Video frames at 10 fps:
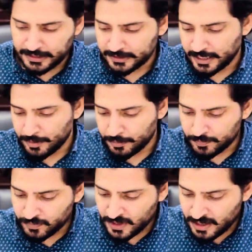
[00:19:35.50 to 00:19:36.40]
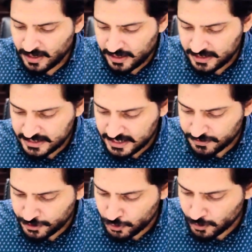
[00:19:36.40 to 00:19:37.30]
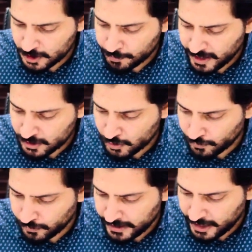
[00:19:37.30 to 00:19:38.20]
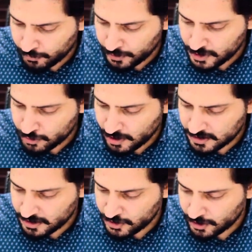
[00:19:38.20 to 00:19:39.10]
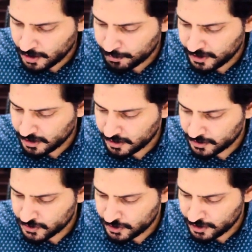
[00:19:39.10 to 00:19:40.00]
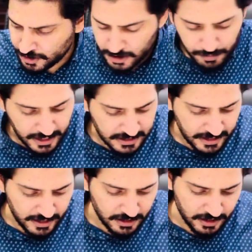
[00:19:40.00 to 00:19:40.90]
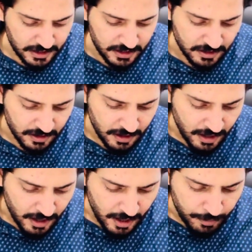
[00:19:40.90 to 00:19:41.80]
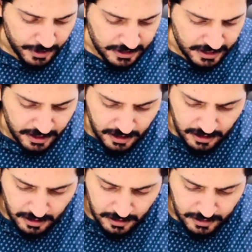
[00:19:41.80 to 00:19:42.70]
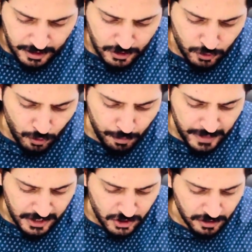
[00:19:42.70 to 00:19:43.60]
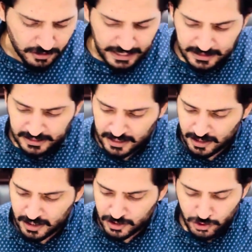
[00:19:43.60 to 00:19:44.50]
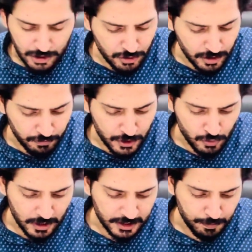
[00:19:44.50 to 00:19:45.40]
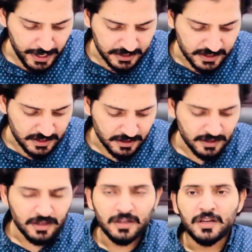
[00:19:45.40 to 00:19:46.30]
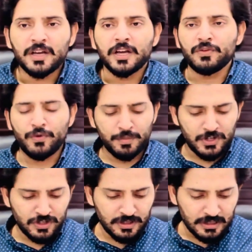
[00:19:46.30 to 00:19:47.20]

them. He says visual aspects of language translation are being considered by scientists, but here there is no mention that they are considering visual aspects. Information